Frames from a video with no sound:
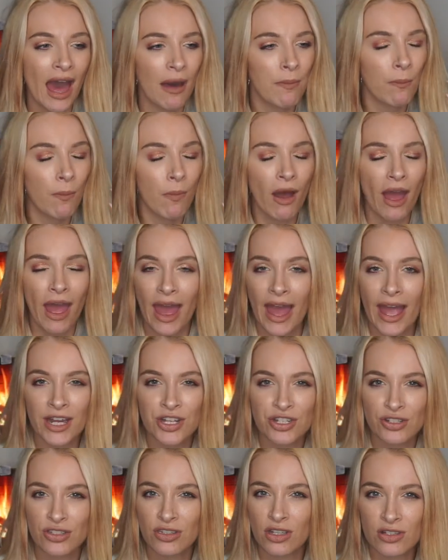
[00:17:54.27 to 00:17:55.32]
My hair
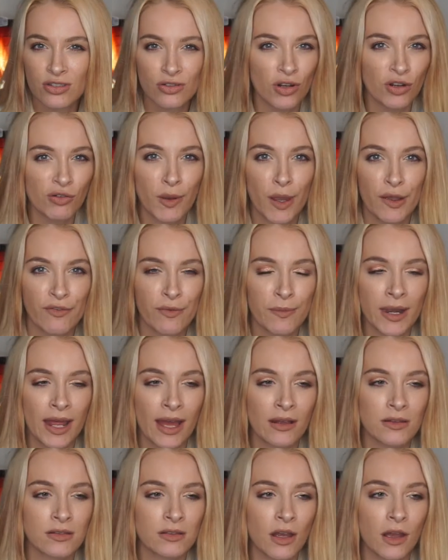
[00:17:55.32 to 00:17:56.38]
just does not agree with them
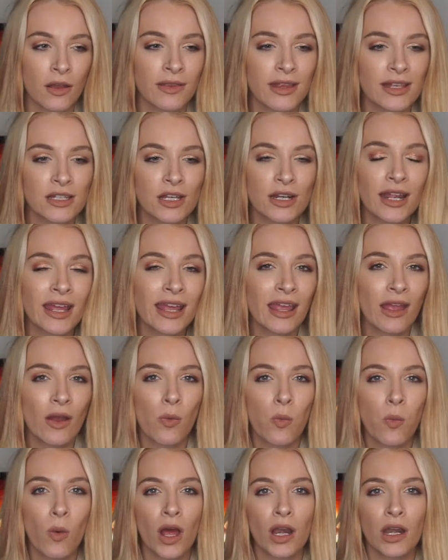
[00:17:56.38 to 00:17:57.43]
now, so there's only
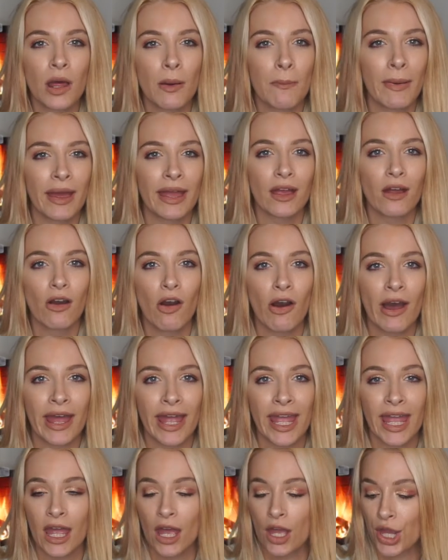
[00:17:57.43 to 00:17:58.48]
one make
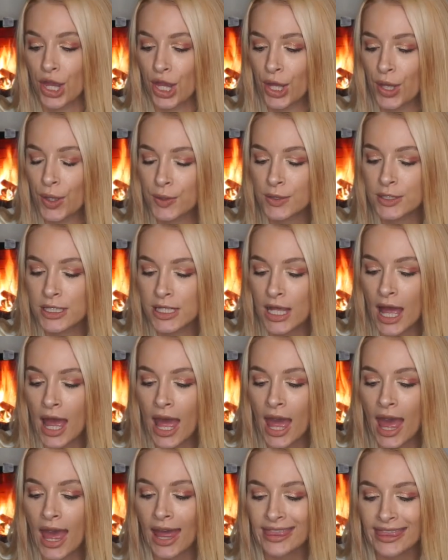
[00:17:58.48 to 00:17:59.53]
I use.
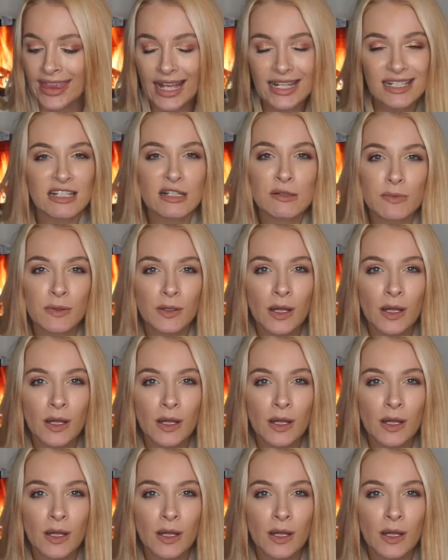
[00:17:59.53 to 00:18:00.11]
That seems to be